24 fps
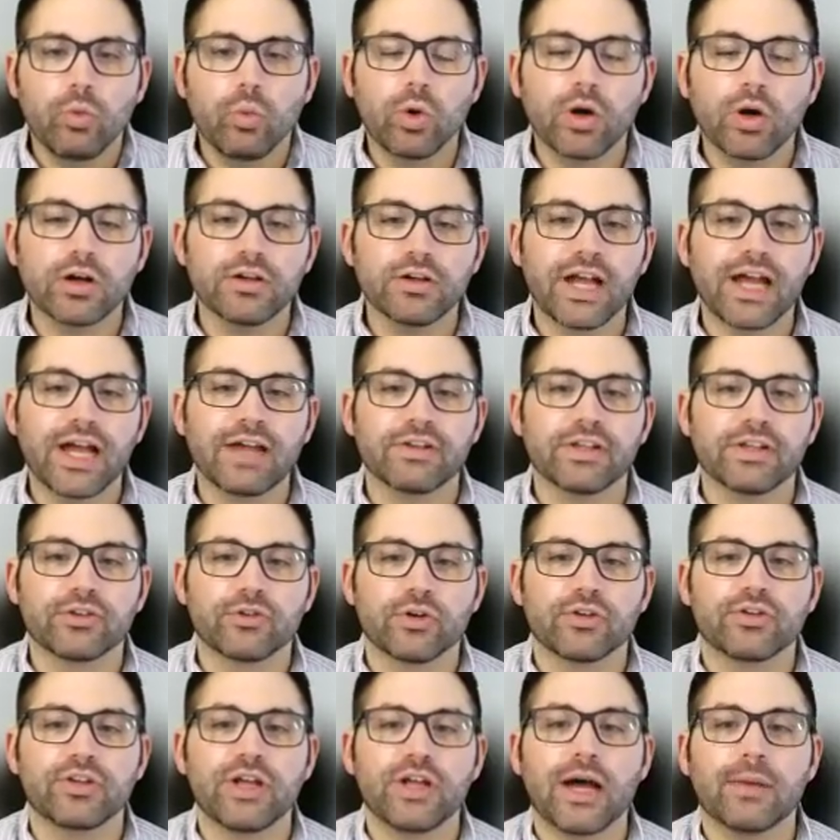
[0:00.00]
we're diving
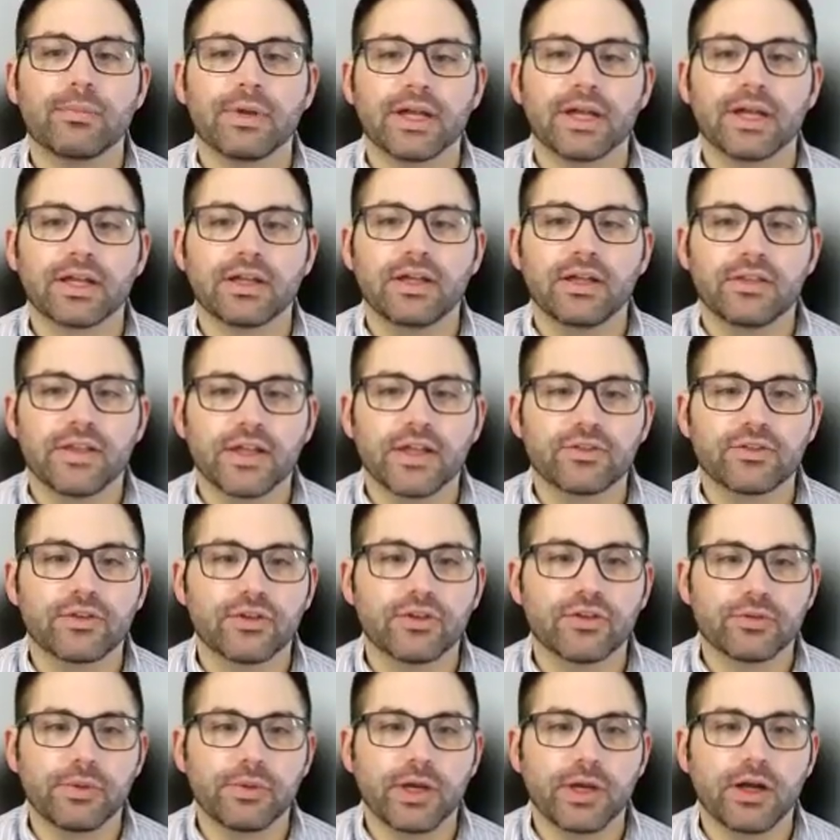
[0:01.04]
into a topic that's
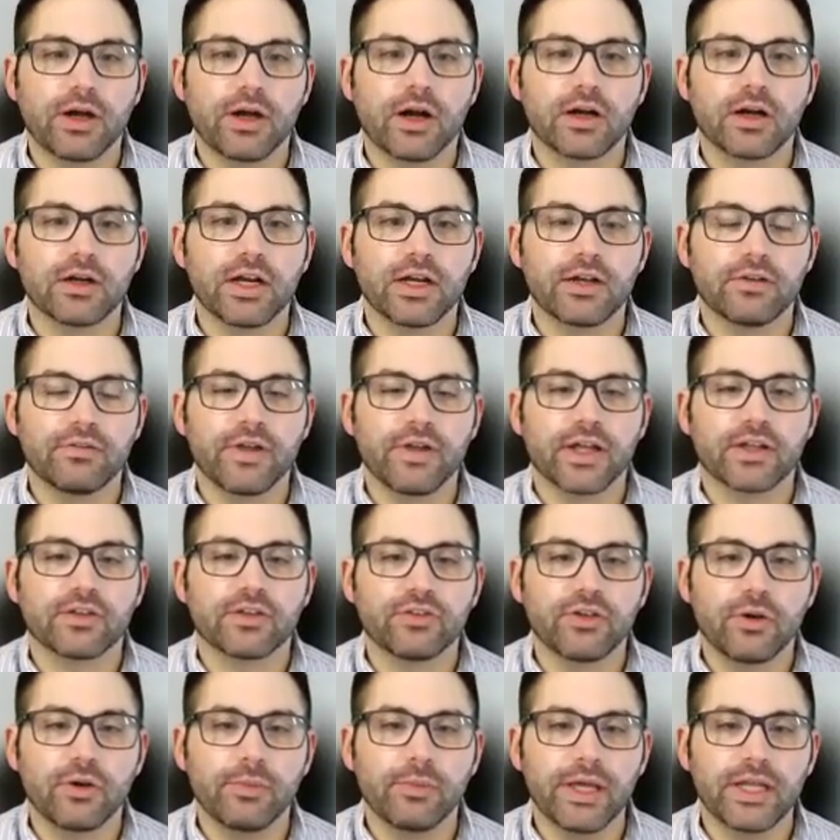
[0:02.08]
close to my heart and
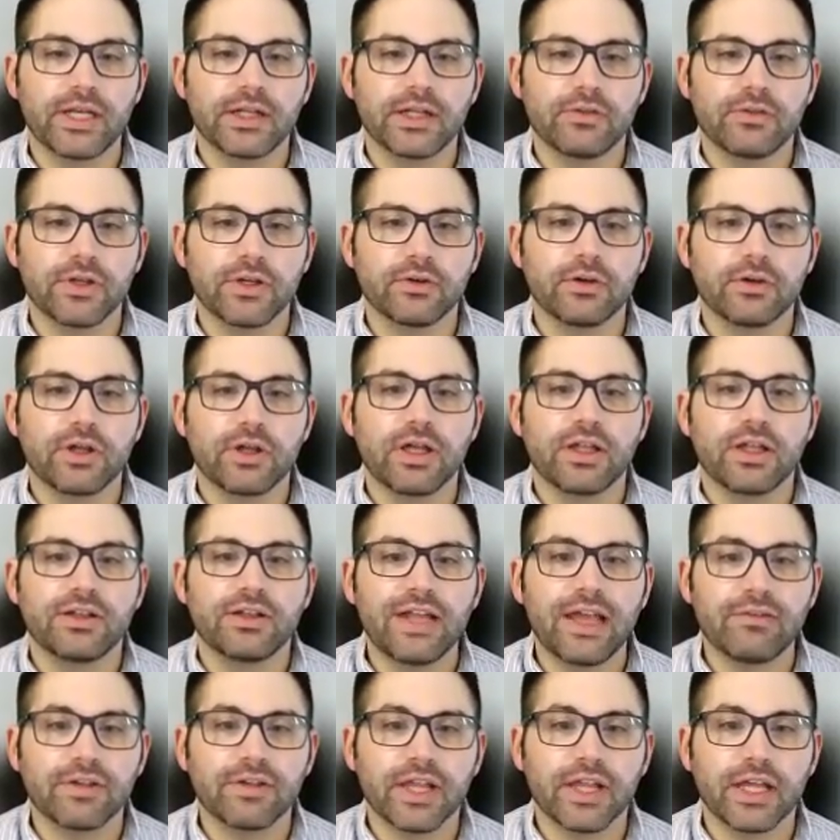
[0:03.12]
affects so many of you,
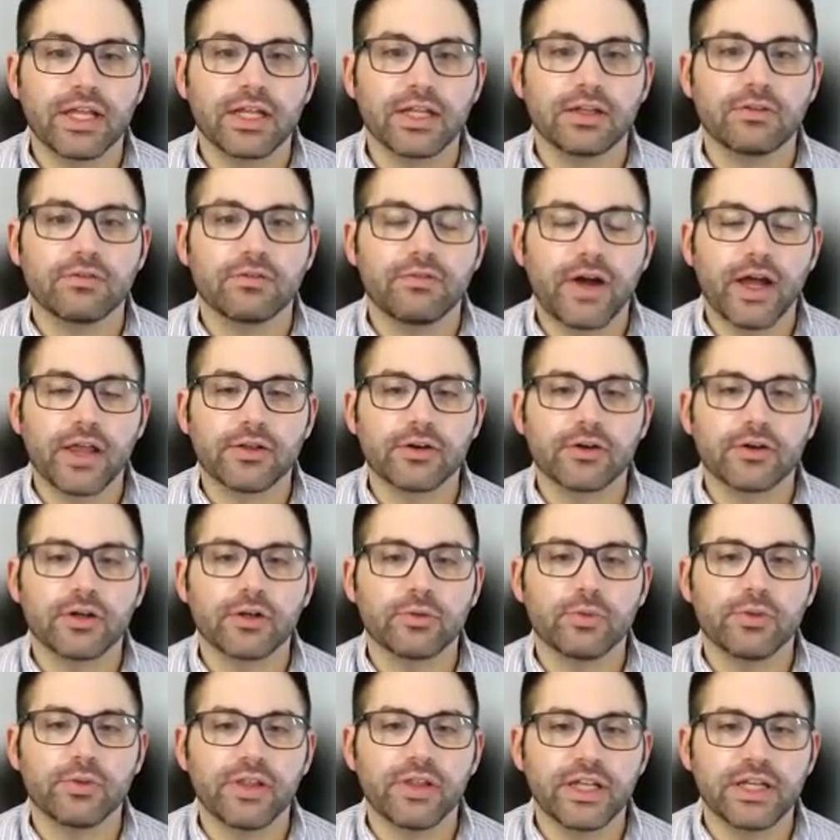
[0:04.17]
navigating
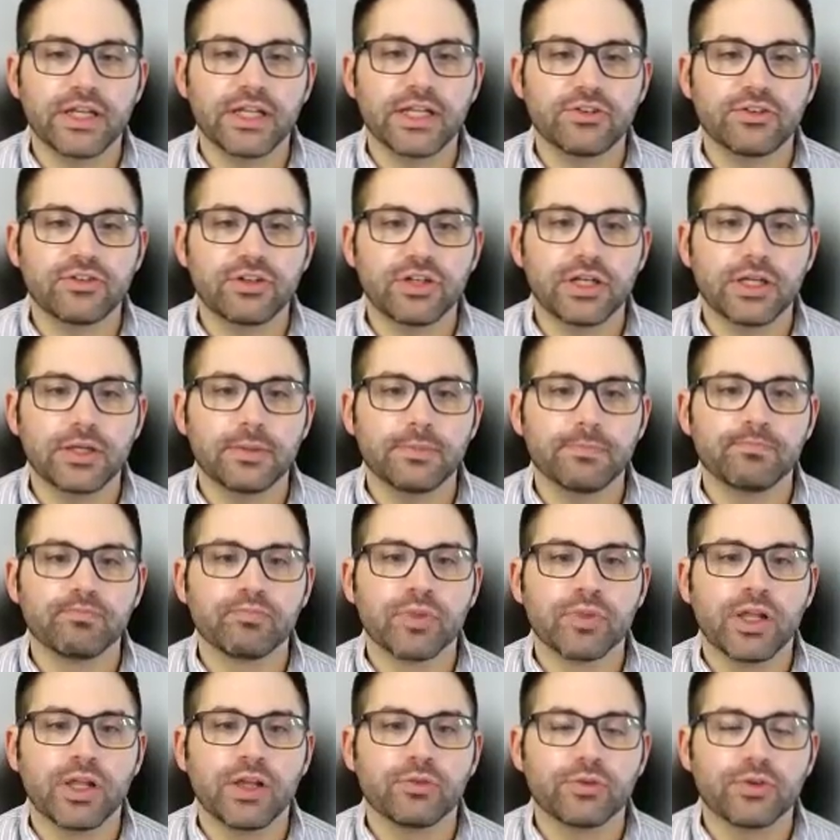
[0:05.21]
fatherhood with ADHD.
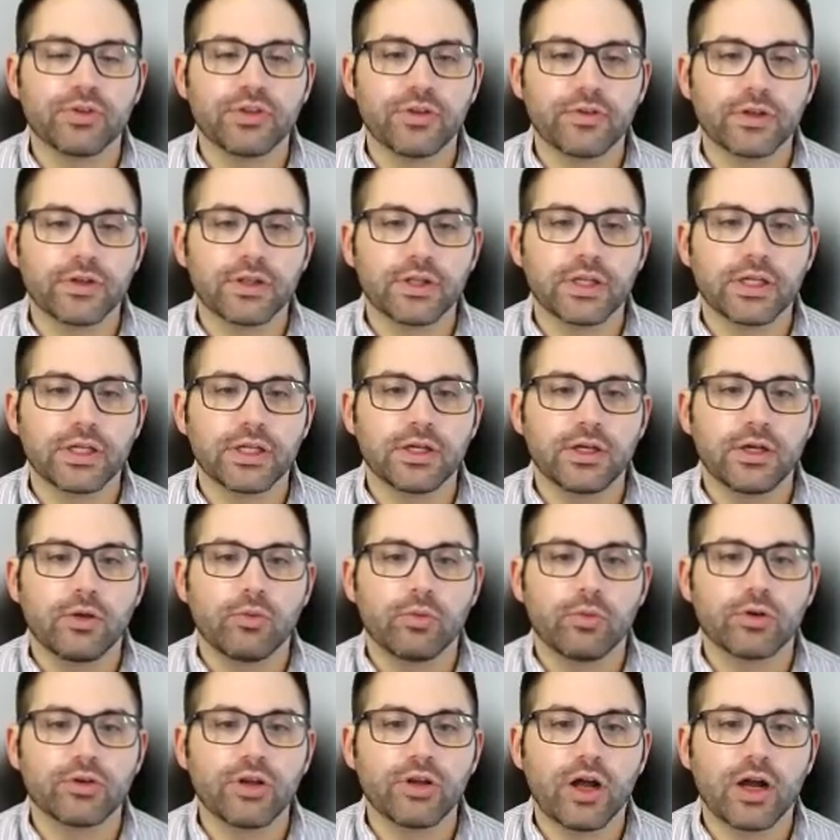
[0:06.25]
Specifically,
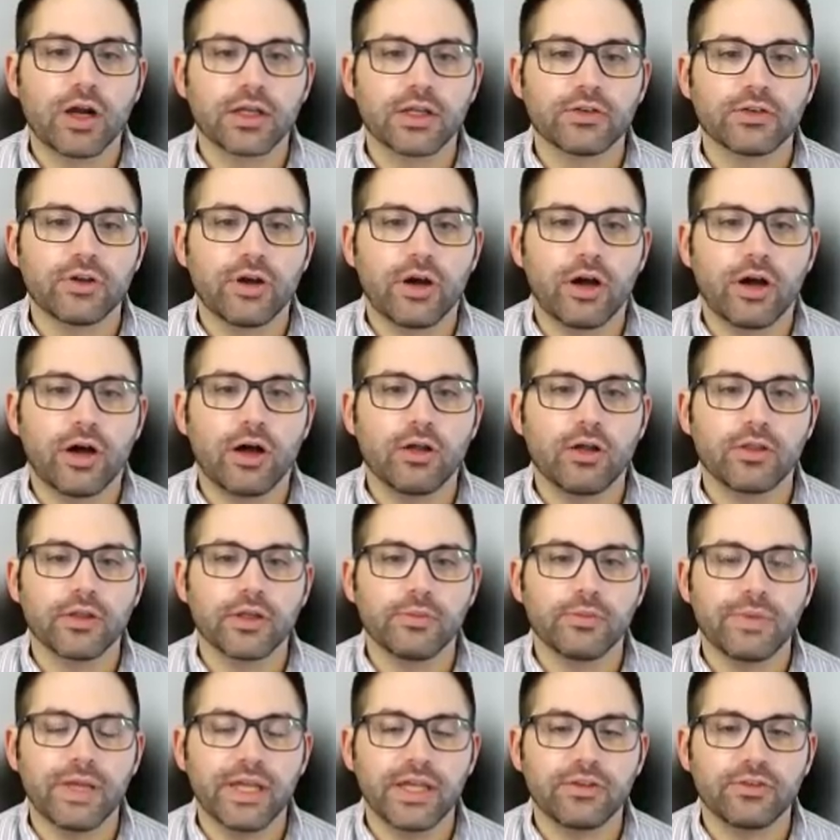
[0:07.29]
we're talking to all
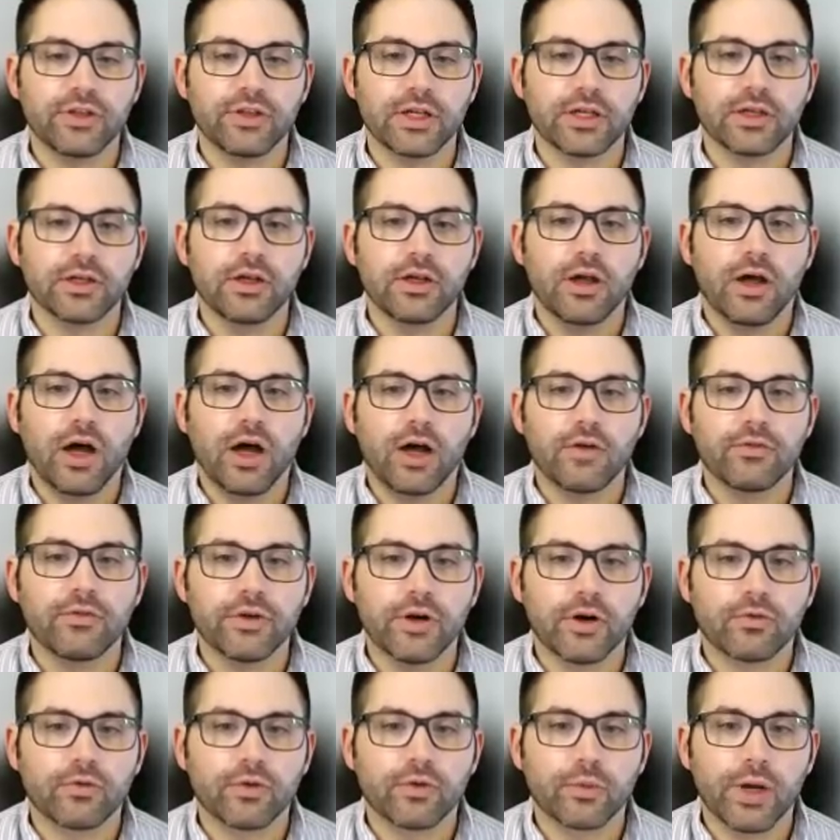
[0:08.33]
the amazing,
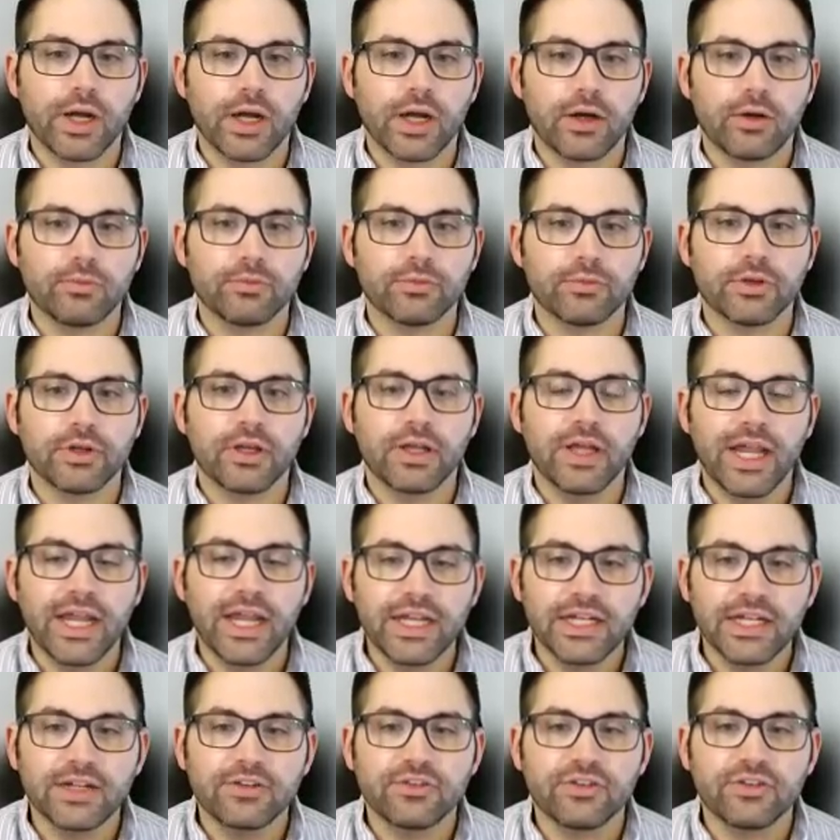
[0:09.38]
often overwhelmed
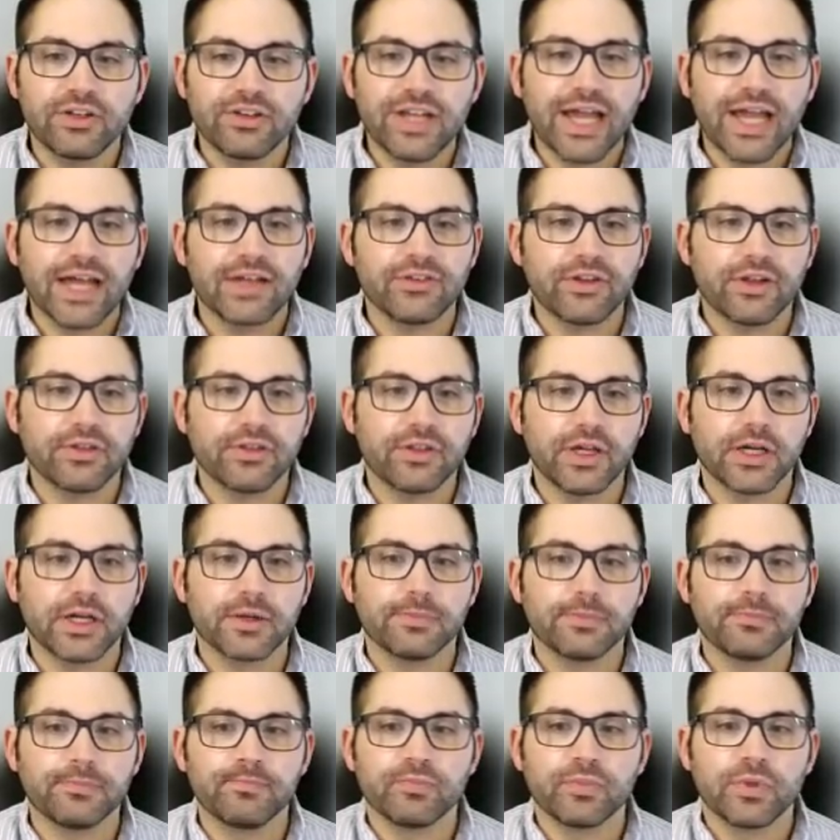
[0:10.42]
ADHD dads out
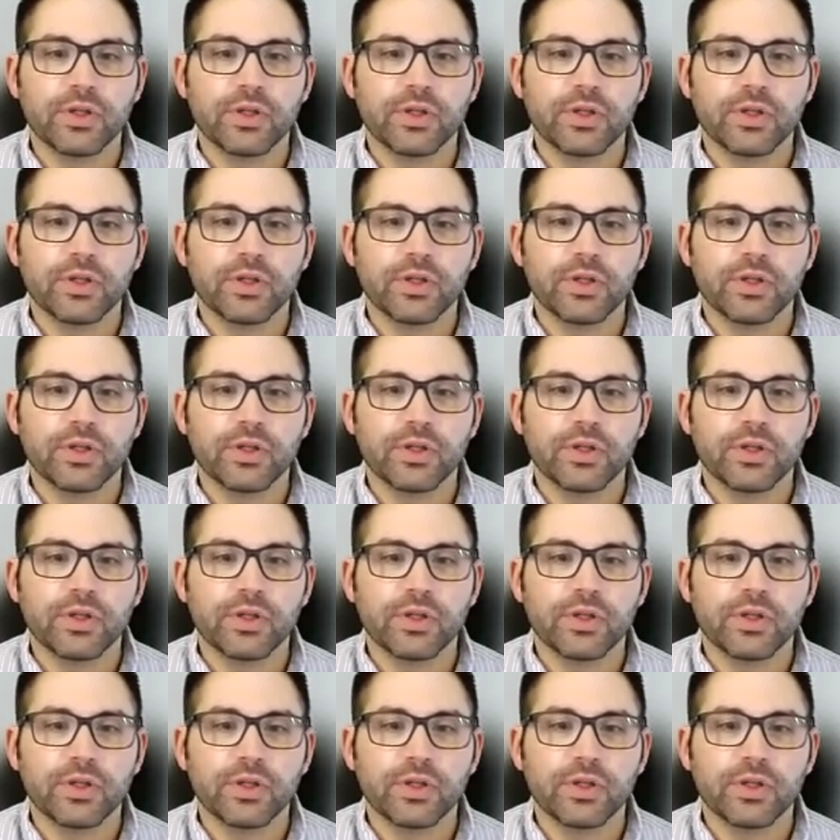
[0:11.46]
there.